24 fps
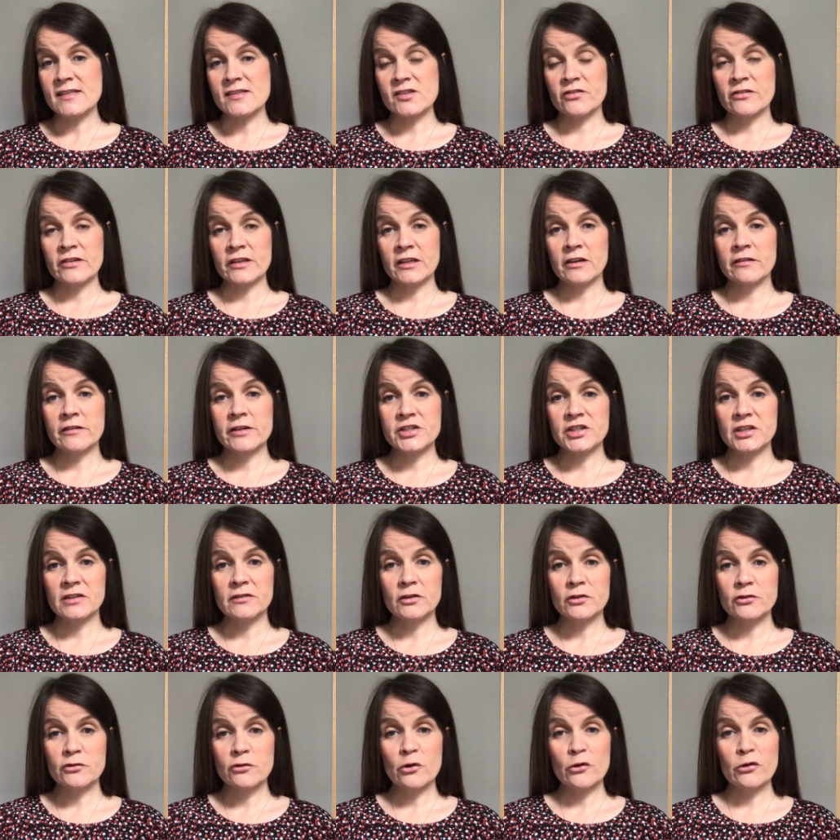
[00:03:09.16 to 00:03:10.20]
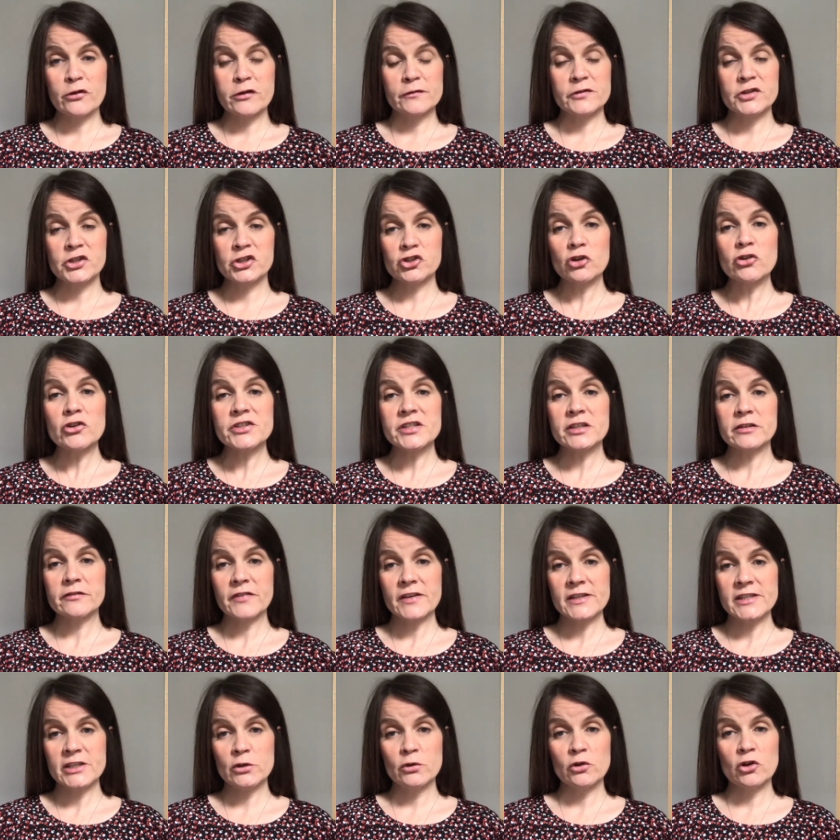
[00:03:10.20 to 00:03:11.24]
are encouraging the growth of shorter
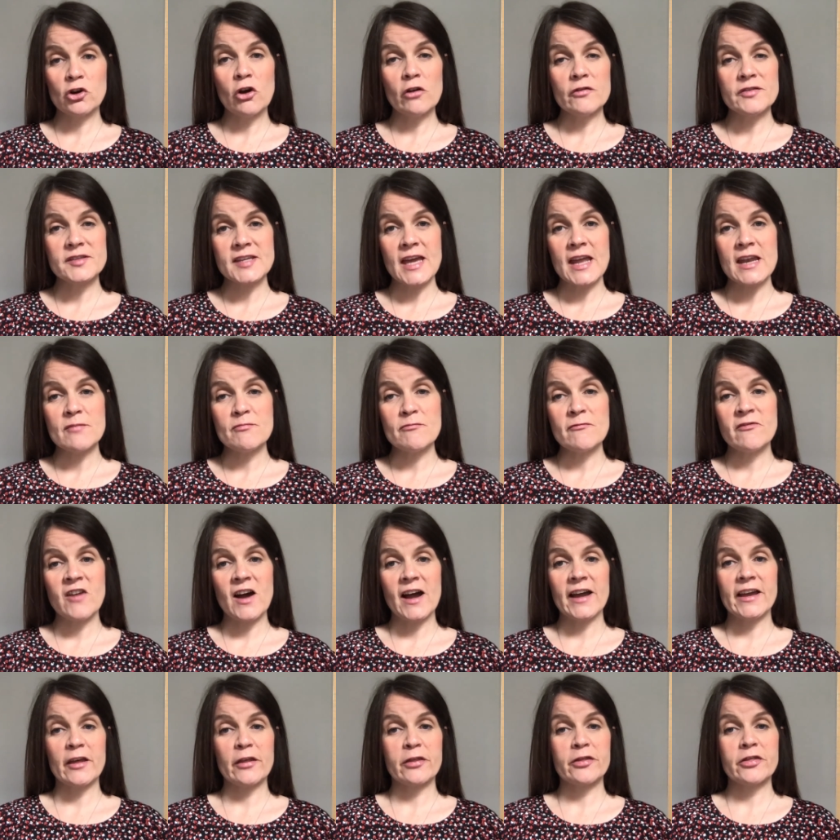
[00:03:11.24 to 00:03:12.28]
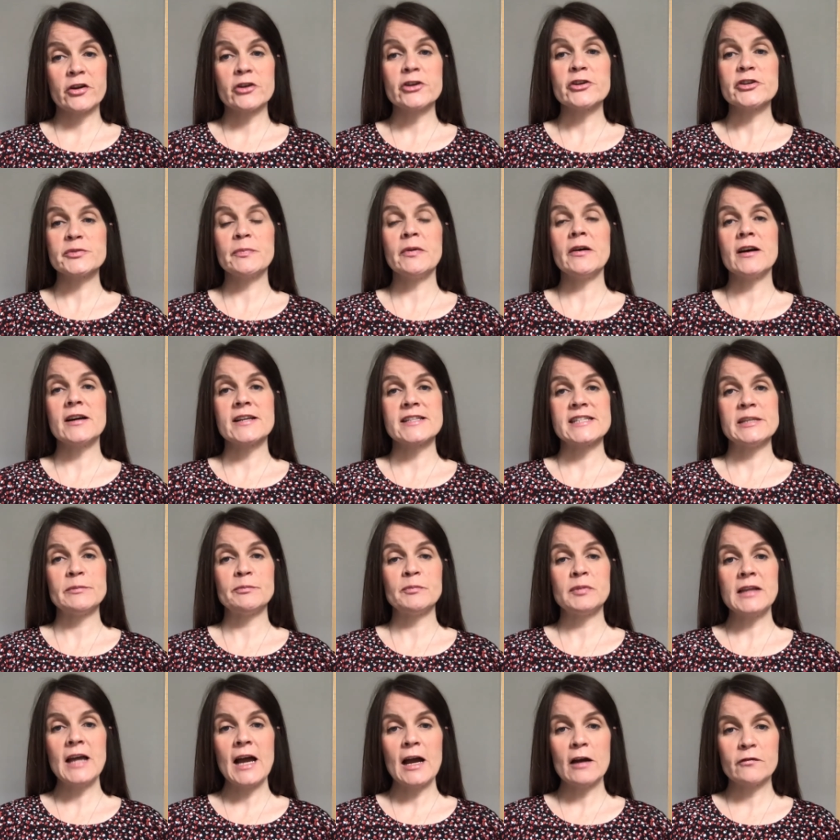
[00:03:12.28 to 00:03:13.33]
video content via third-party
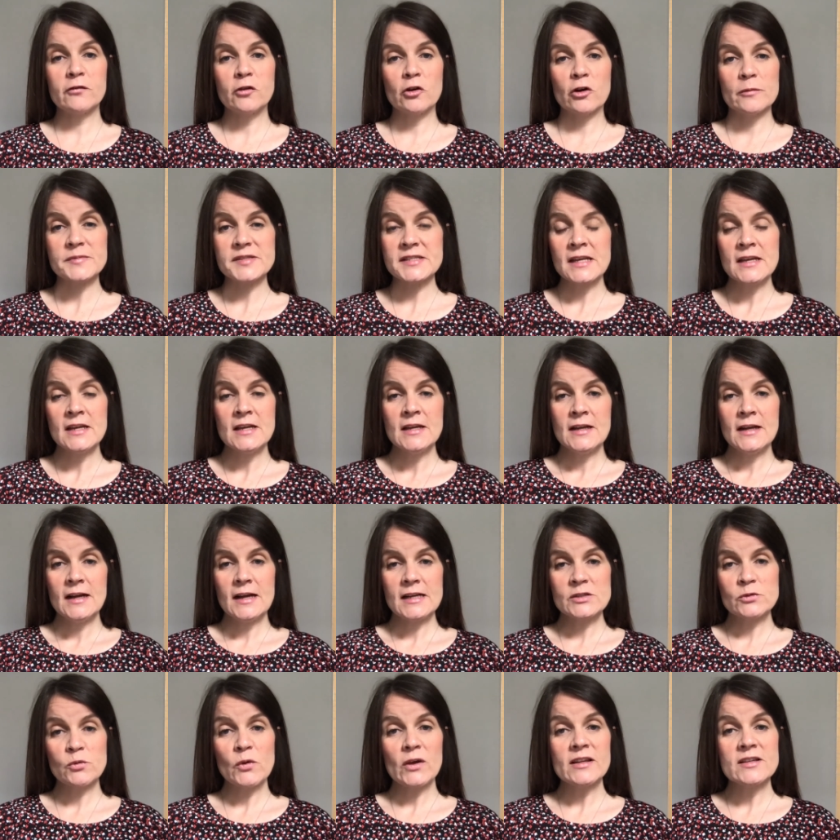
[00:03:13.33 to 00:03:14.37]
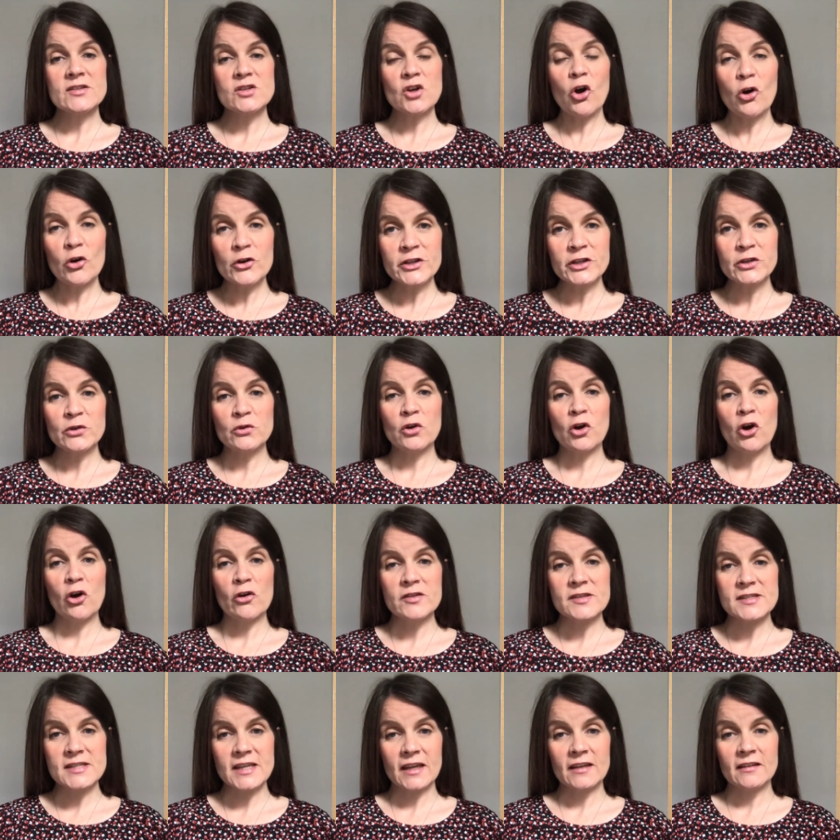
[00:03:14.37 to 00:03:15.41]
platforms, as well as audio
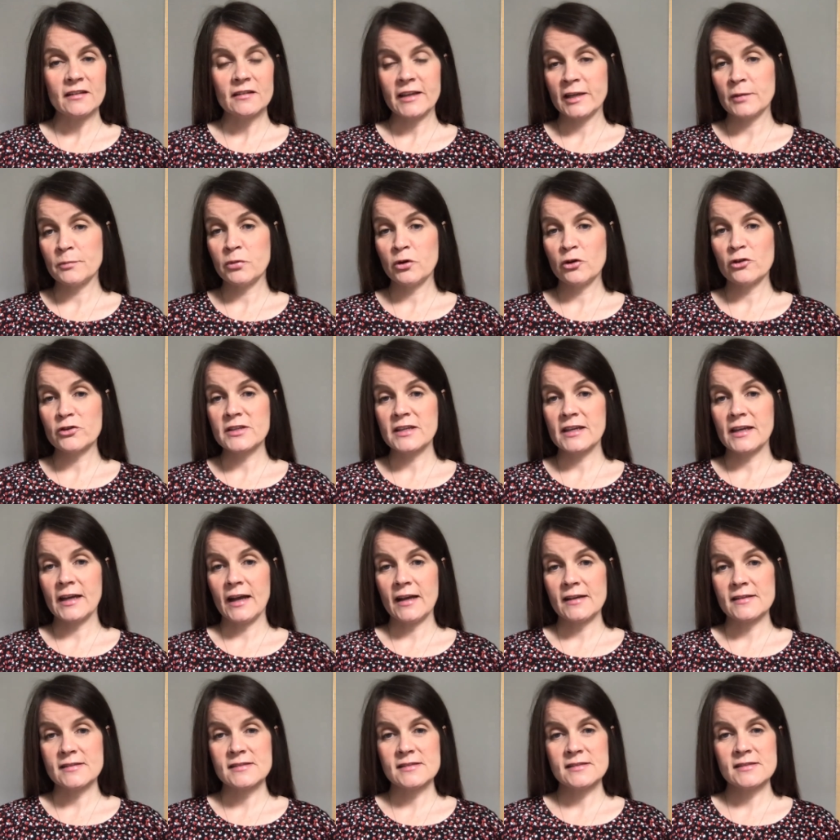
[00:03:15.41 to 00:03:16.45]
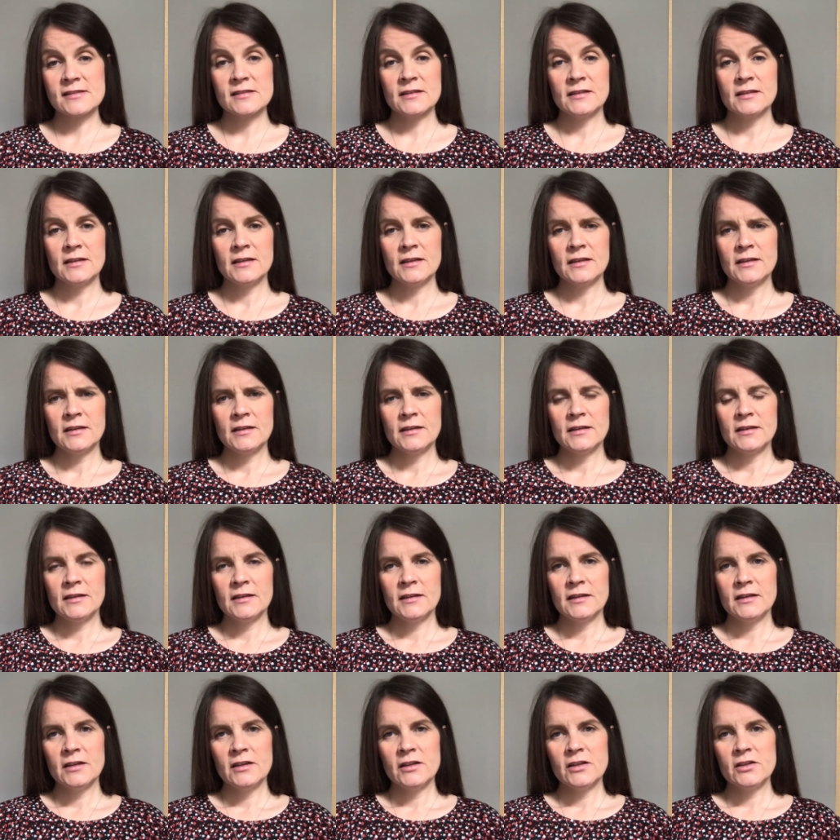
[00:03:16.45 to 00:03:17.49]
content like podcasts.
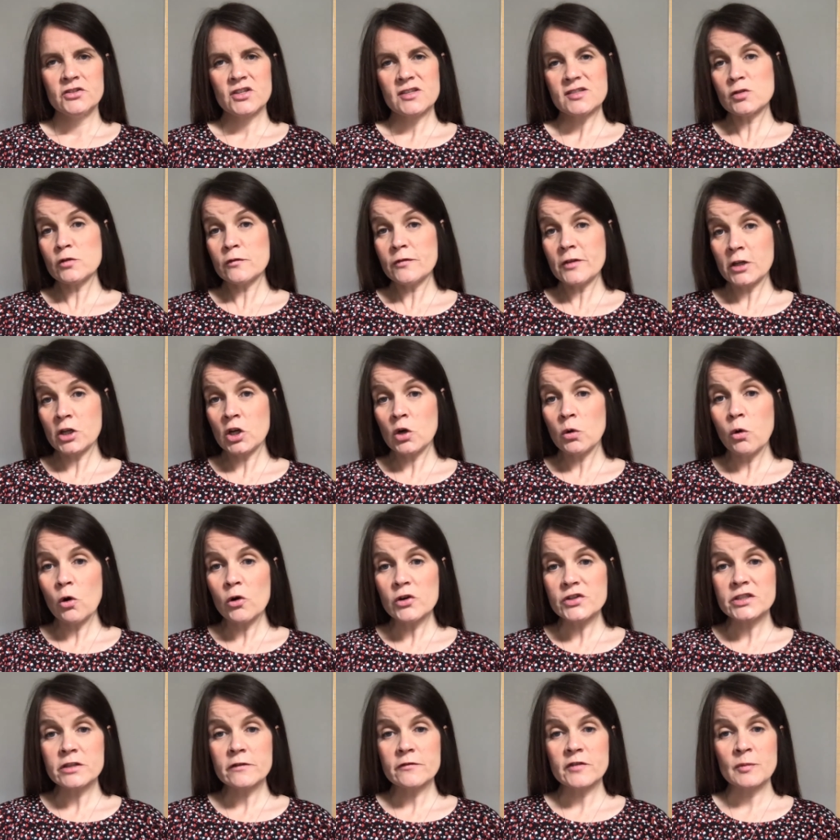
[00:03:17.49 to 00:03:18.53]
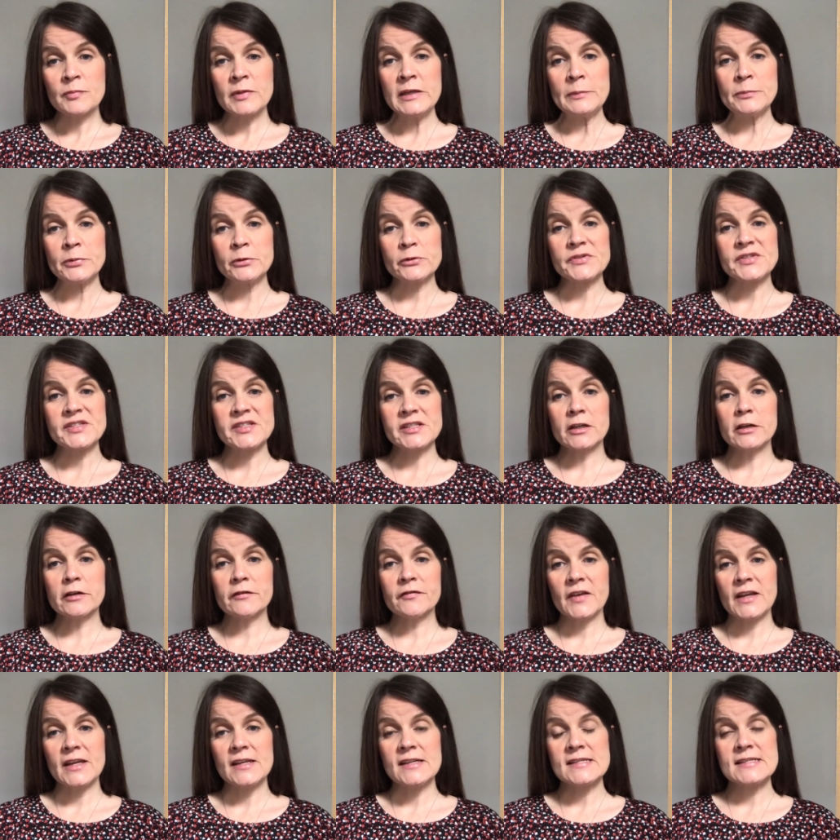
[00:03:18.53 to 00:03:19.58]
Just over a quarter of the people
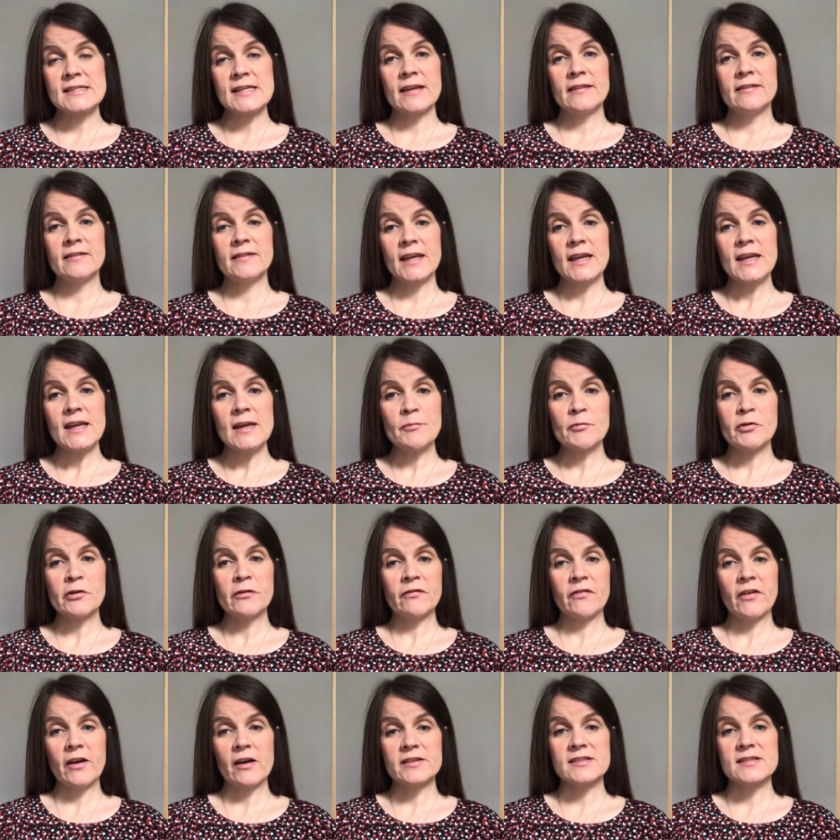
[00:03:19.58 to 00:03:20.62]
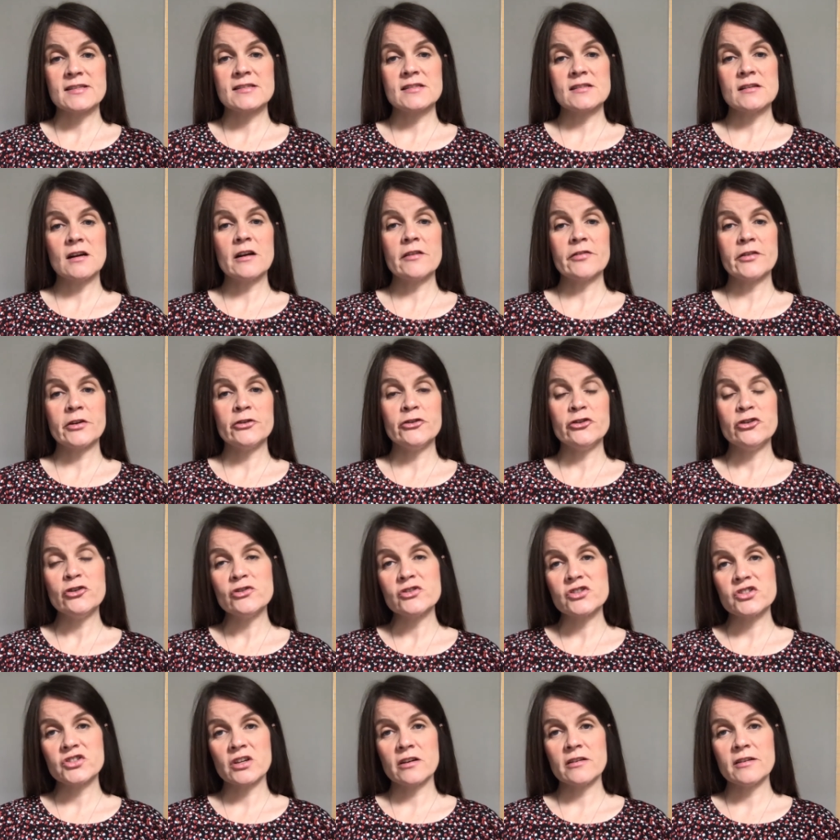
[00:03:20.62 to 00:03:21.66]
surveyed said they prefer to start their
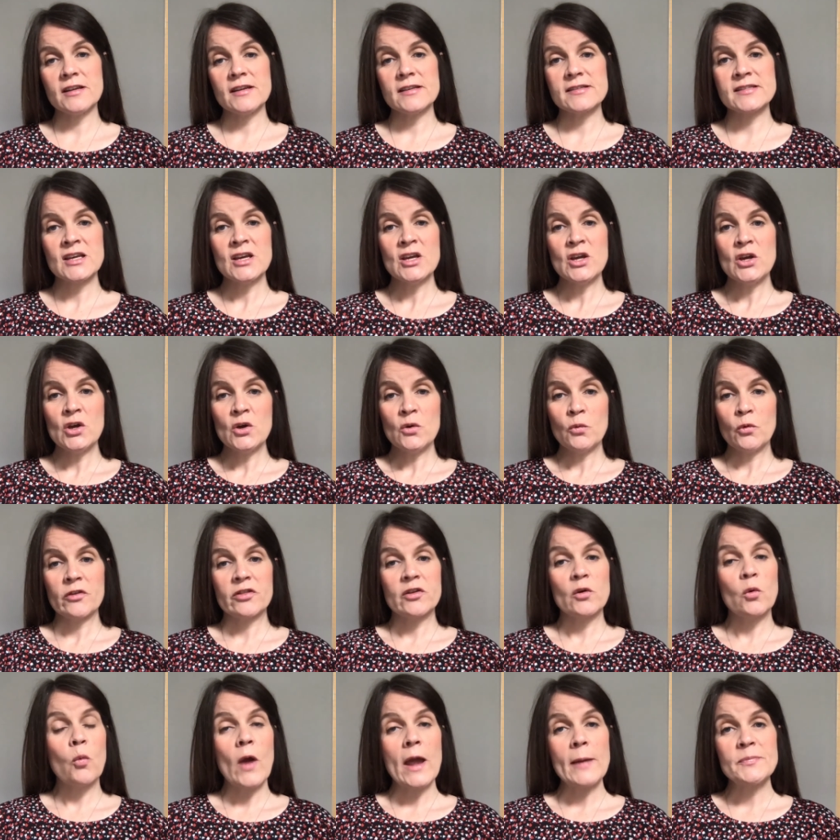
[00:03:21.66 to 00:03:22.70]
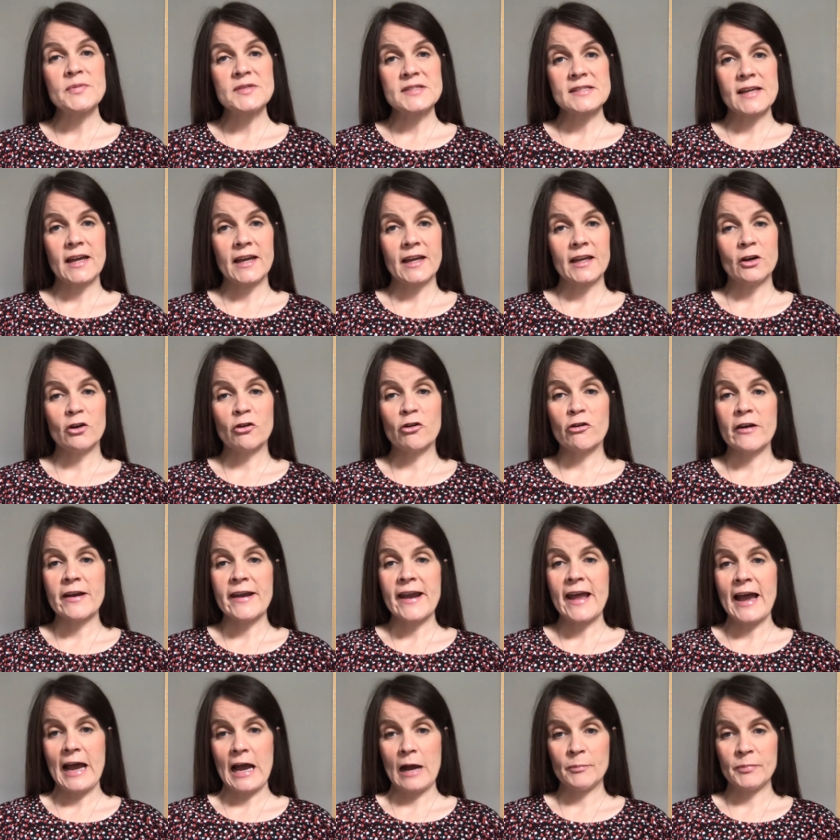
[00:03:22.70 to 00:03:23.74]
news journeys with a website or an
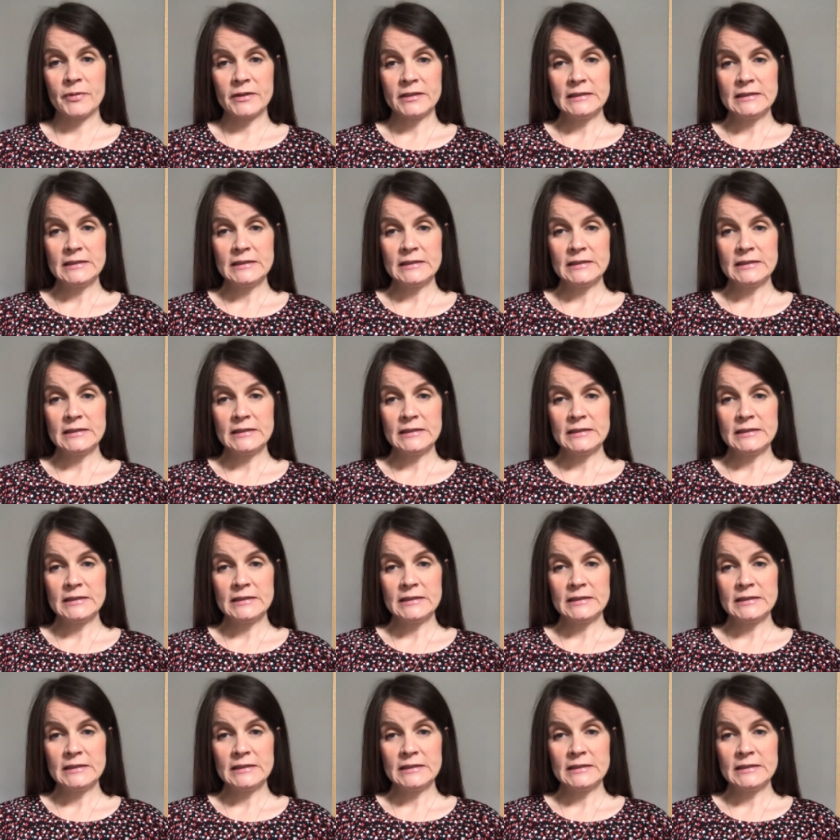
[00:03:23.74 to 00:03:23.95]
app,